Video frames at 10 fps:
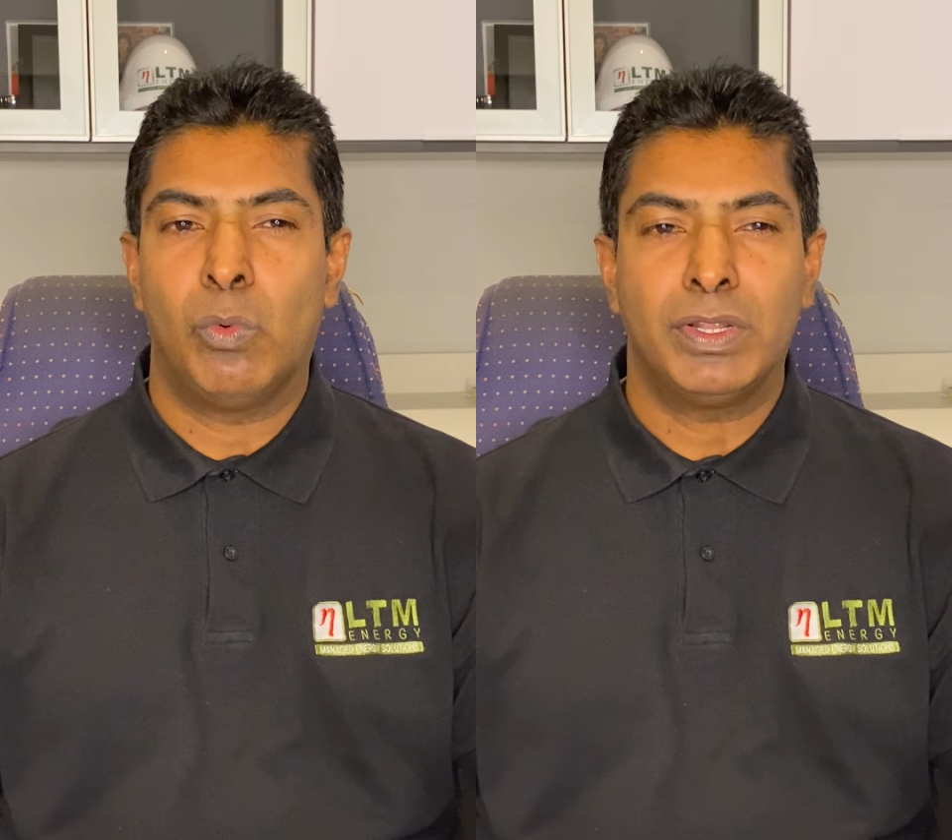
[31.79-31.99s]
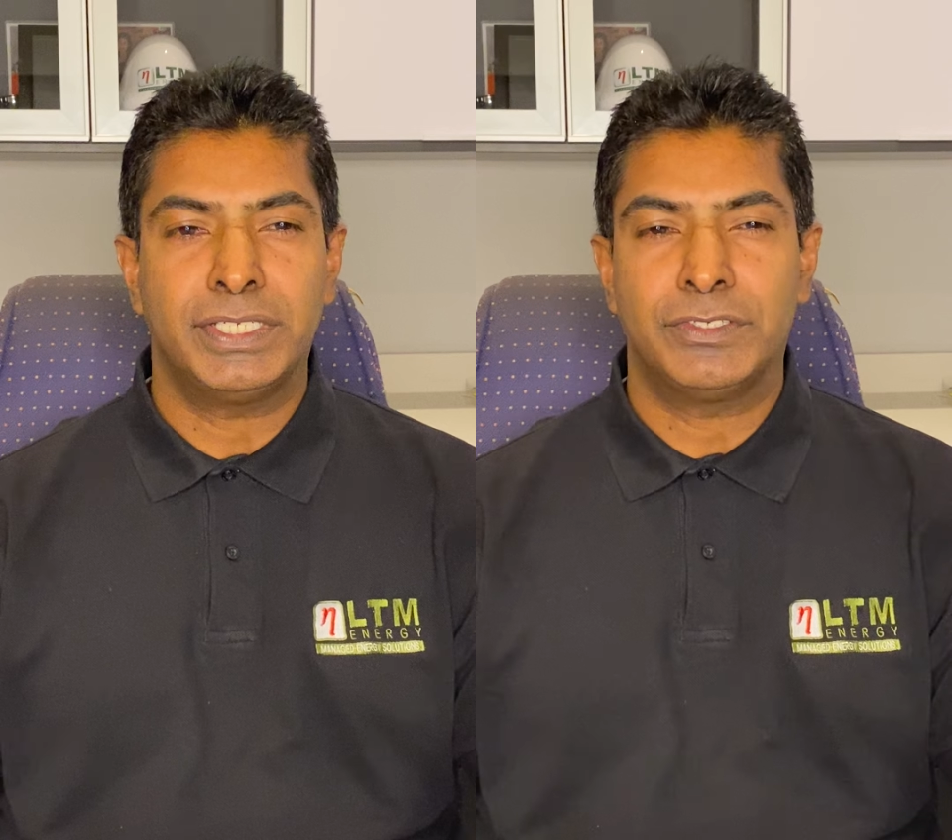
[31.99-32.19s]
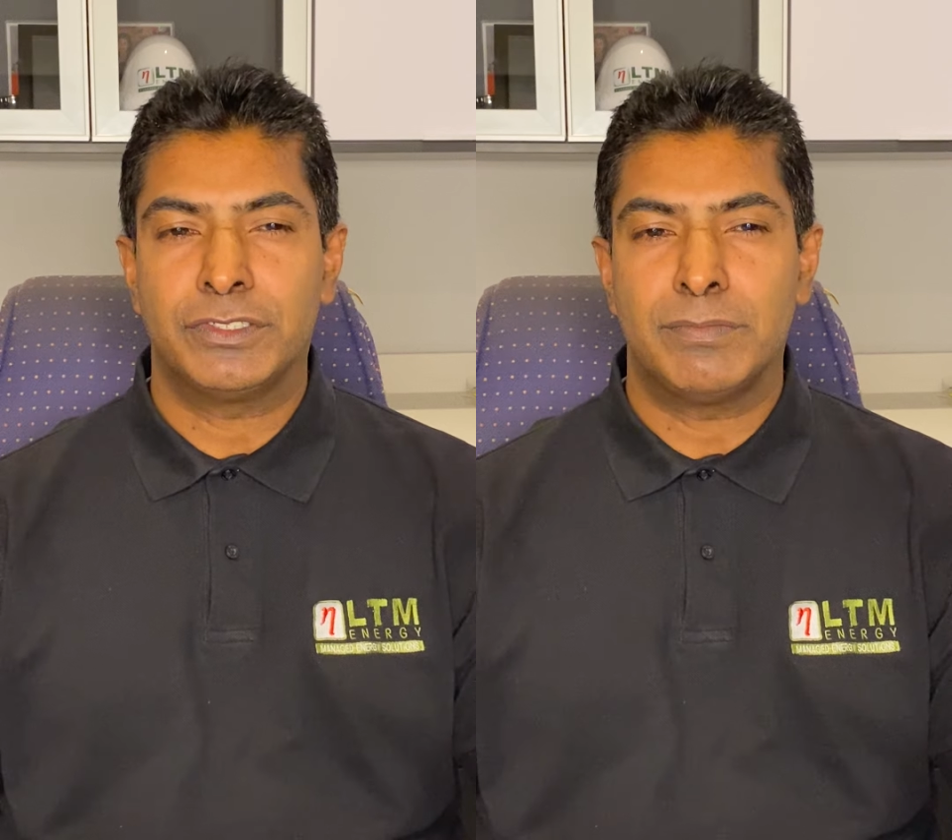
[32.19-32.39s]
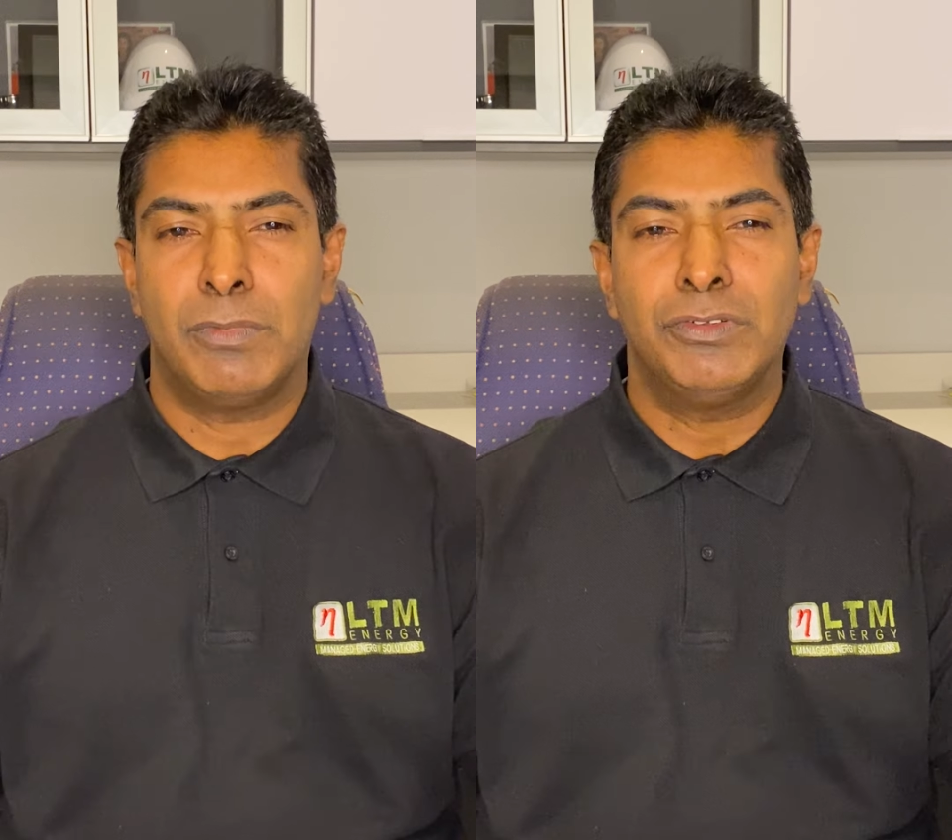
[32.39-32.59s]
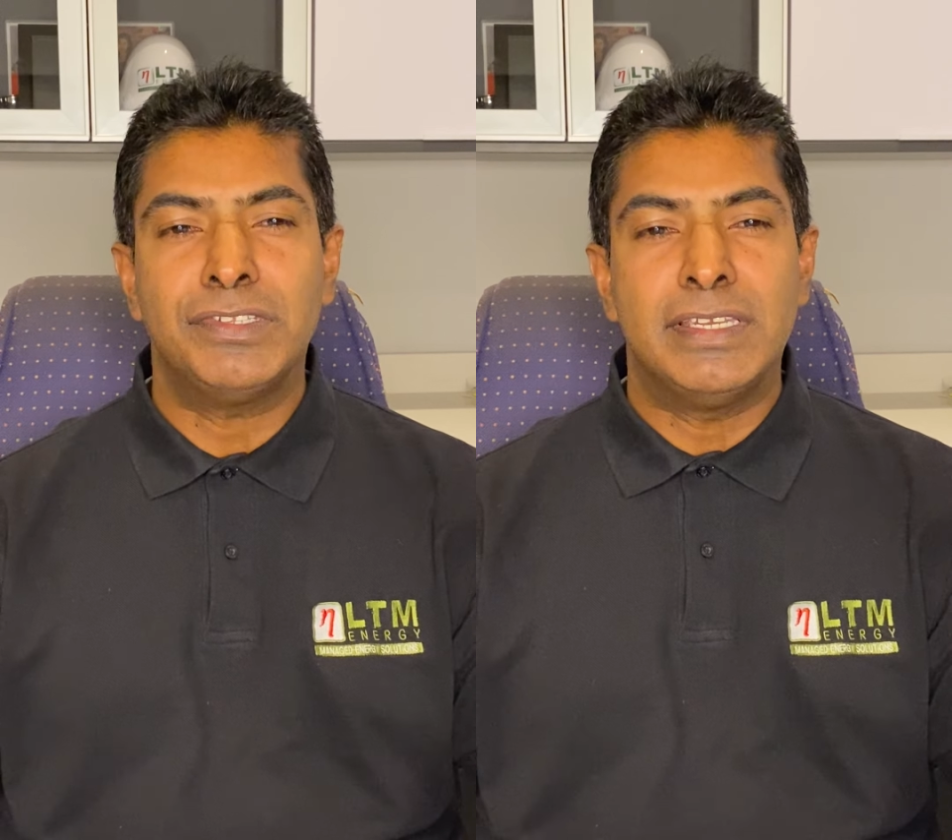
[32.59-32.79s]
water to the
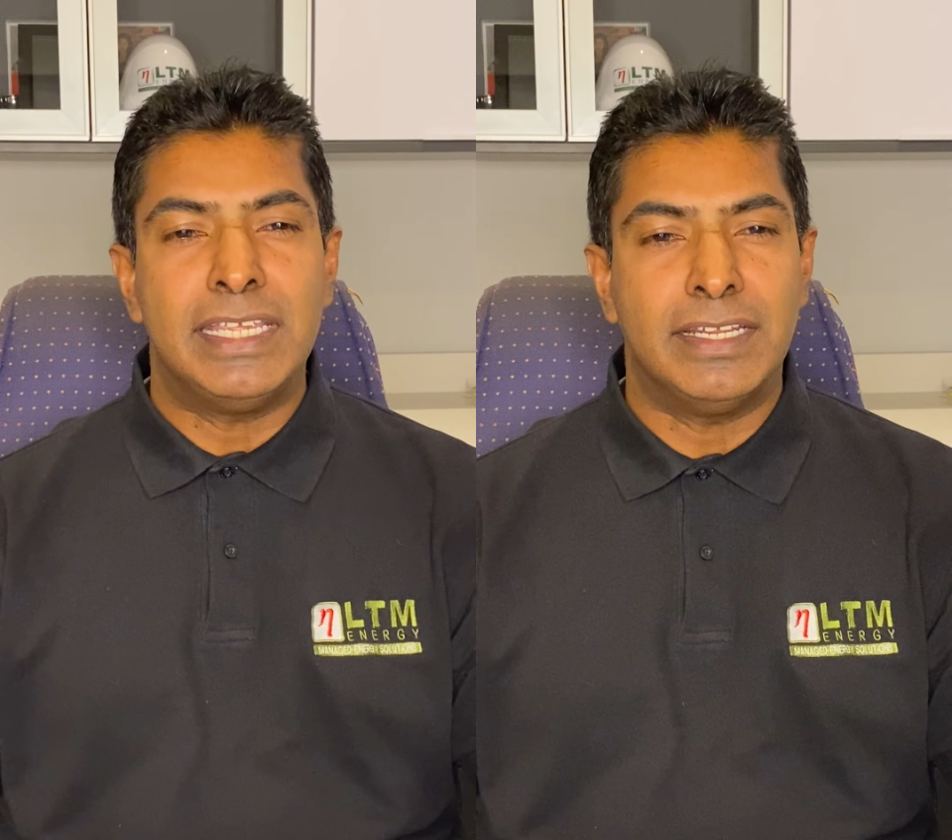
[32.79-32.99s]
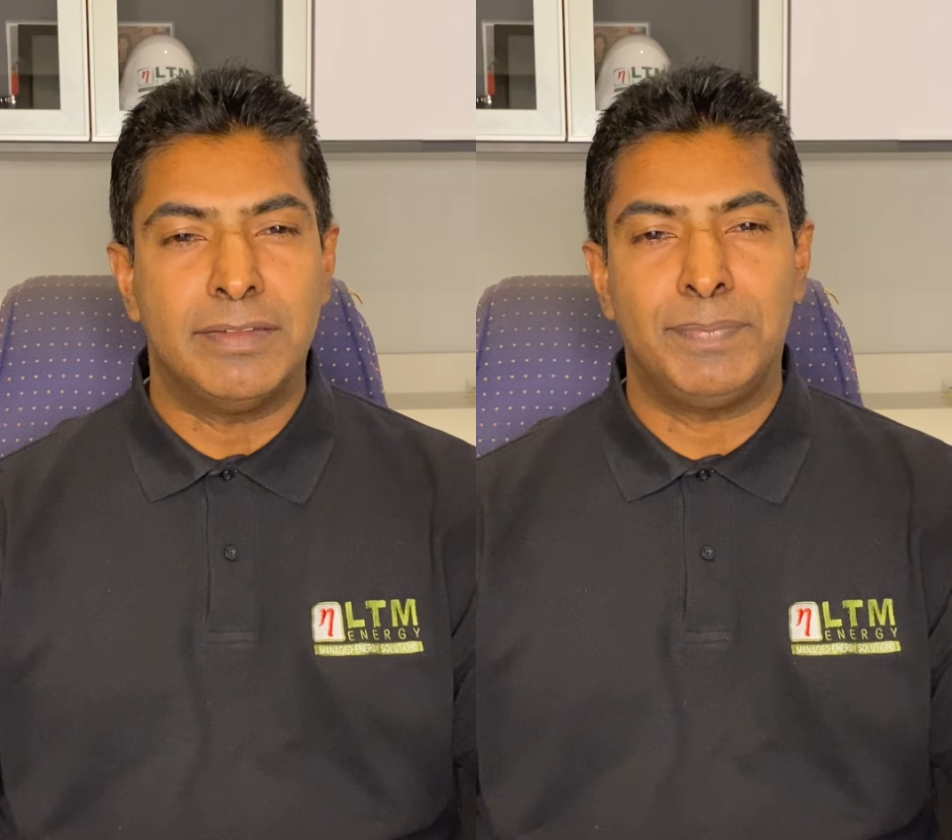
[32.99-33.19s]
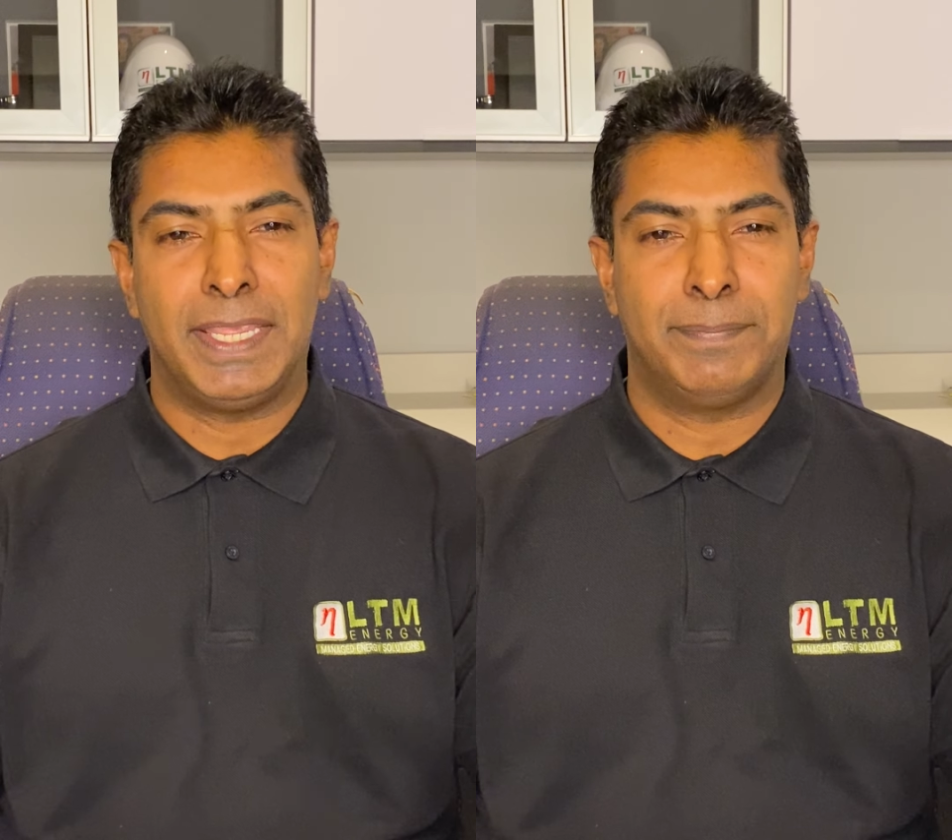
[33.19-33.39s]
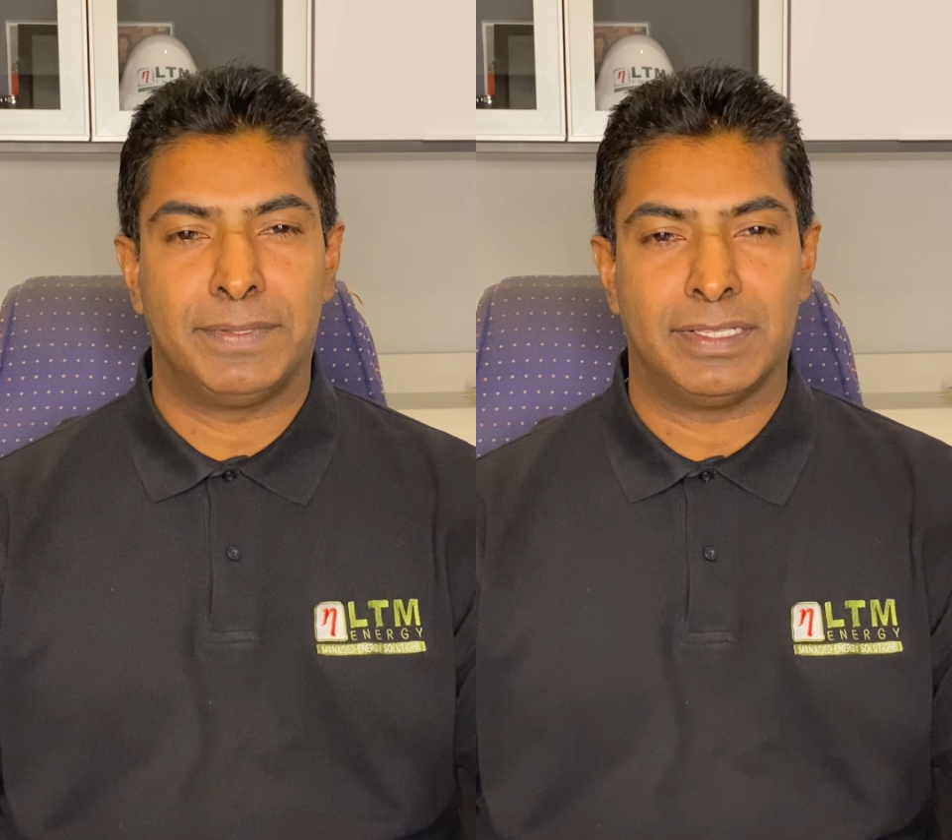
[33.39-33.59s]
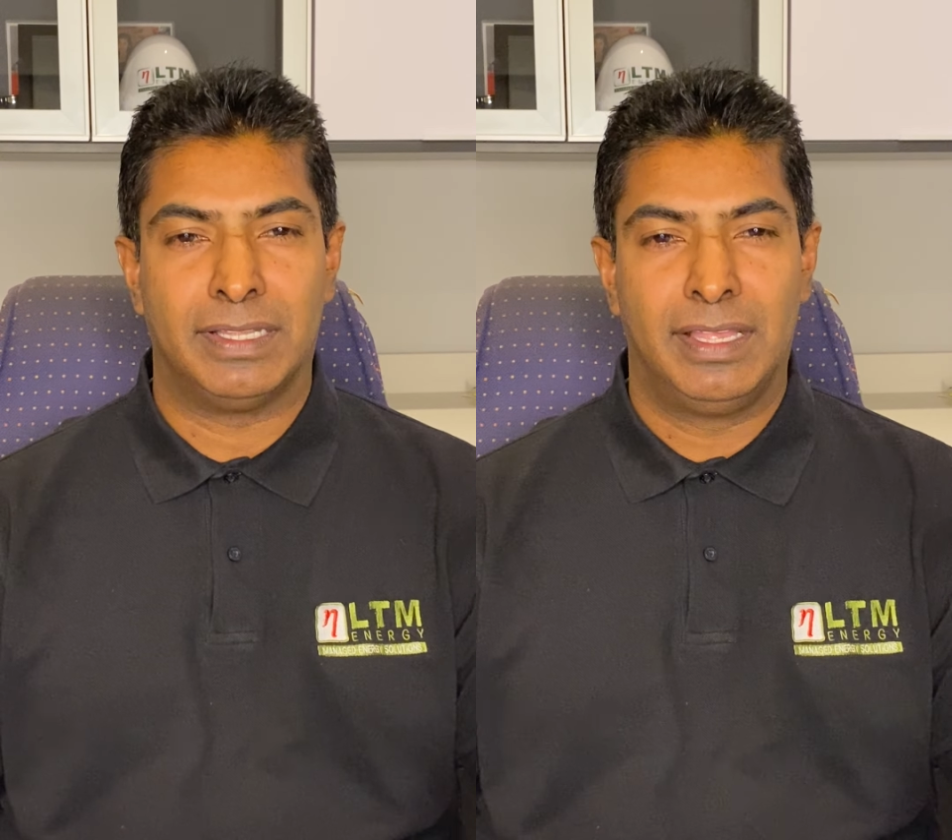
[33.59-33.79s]
most needed
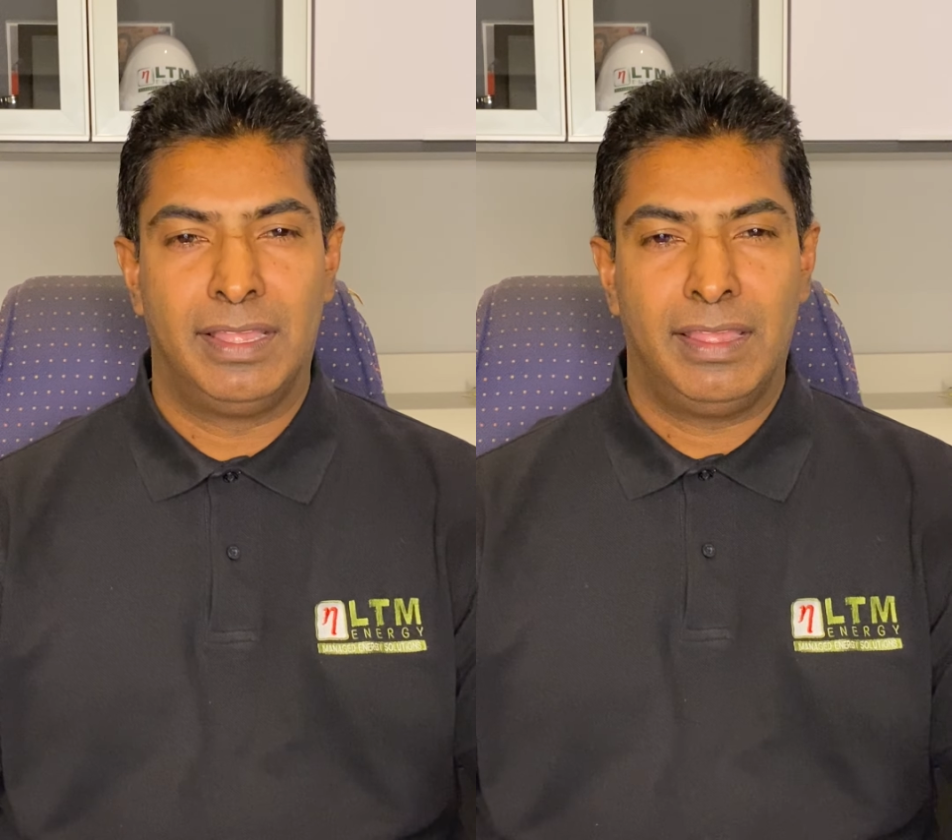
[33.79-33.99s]
people,